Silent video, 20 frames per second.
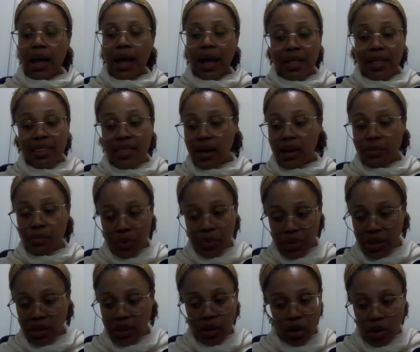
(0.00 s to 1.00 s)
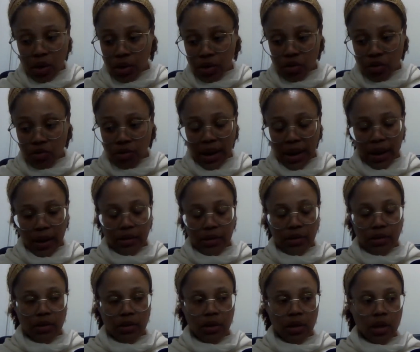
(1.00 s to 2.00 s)
and then put in the
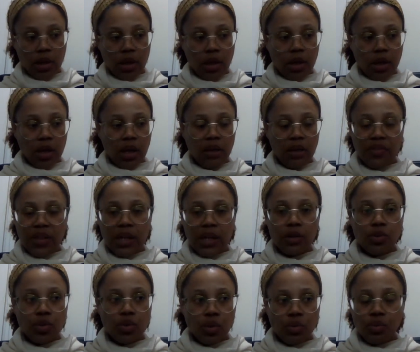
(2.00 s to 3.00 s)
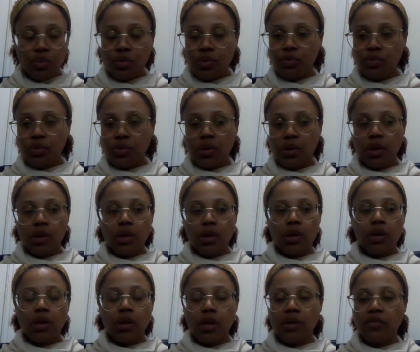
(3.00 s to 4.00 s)
contract. If they don't
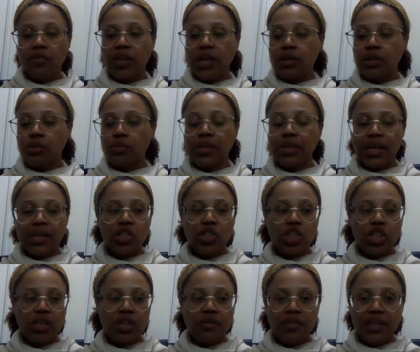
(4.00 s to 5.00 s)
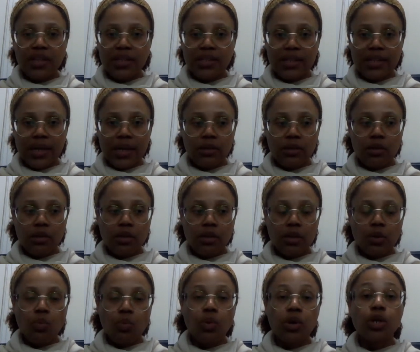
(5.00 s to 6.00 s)
if they don't achieve this
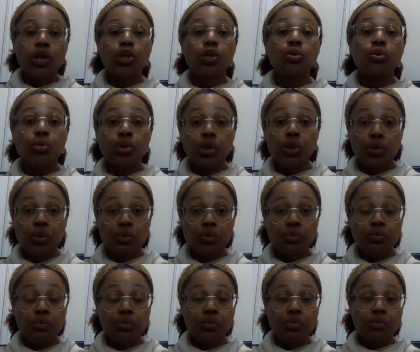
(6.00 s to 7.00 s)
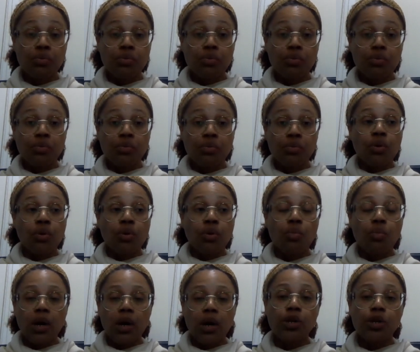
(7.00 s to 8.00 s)
standard, what are you going to do?
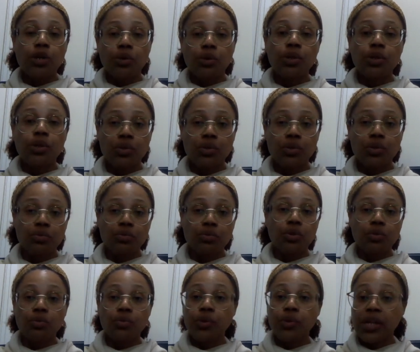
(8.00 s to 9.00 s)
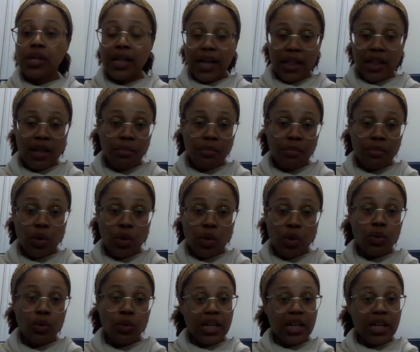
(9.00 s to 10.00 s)
What are you going to do? You're going to let them know,
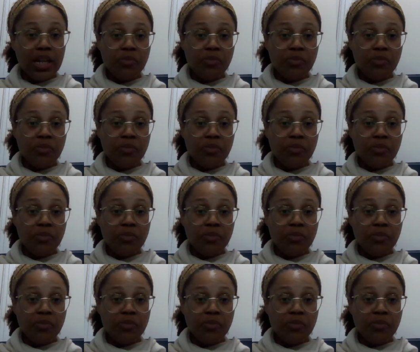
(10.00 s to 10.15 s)
let them